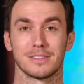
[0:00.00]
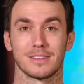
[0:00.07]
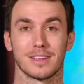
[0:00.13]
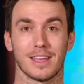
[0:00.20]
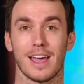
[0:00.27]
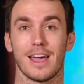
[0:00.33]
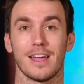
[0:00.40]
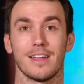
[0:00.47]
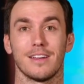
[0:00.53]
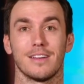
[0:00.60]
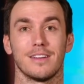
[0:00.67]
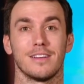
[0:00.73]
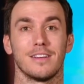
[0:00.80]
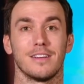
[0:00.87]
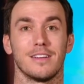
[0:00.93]
Okay?
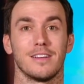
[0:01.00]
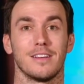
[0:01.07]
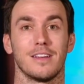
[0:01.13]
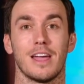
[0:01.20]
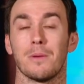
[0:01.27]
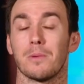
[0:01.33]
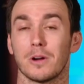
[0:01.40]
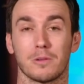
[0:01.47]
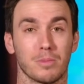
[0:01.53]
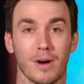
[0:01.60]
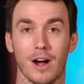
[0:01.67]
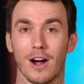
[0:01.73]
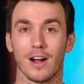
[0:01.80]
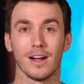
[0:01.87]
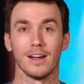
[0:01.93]
Edward
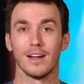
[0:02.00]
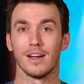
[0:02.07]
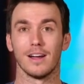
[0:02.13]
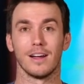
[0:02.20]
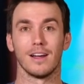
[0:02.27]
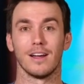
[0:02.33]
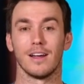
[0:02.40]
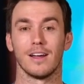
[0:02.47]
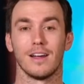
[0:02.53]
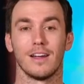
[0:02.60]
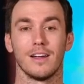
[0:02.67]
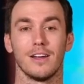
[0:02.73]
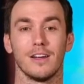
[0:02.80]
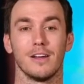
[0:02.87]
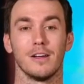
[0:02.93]
Cabrera,
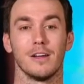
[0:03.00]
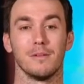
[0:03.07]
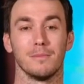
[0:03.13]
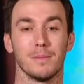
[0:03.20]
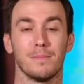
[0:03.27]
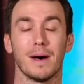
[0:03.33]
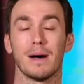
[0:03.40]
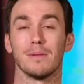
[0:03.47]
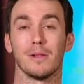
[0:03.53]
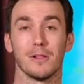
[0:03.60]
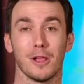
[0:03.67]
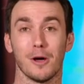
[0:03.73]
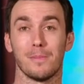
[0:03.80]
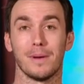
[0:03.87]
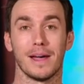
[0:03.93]
but Pablo
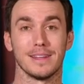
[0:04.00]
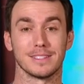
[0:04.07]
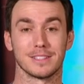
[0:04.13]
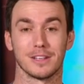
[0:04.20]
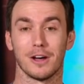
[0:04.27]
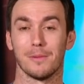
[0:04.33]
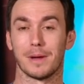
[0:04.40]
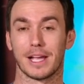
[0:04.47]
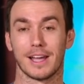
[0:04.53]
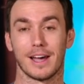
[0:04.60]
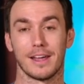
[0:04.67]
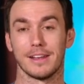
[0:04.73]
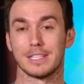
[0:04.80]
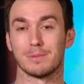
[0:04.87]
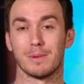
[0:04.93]
Lopez, oh my
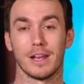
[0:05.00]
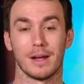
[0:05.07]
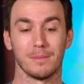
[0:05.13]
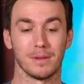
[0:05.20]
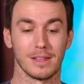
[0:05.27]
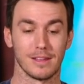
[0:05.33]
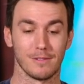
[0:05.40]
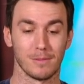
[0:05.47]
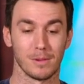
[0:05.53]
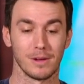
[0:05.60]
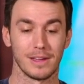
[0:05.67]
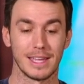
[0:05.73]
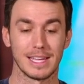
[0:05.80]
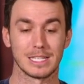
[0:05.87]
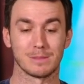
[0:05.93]
God, it's been unbelievable.
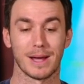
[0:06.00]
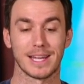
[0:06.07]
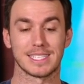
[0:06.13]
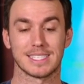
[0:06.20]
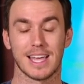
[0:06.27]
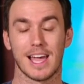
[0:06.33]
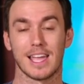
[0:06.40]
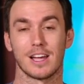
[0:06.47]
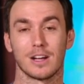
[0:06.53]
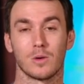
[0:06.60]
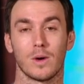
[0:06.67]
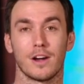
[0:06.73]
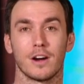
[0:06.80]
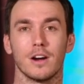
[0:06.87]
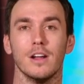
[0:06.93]
He is my Cy Young
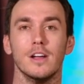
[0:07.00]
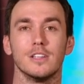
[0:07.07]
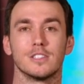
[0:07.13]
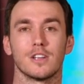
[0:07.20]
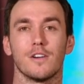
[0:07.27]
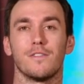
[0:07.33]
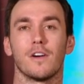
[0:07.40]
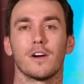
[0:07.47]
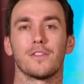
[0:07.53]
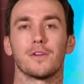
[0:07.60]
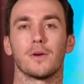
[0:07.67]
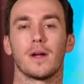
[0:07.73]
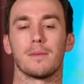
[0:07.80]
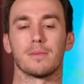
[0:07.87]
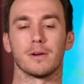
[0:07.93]
winner so far
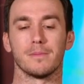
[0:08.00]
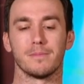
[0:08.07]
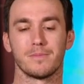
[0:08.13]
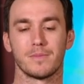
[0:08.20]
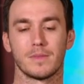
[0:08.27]
through April.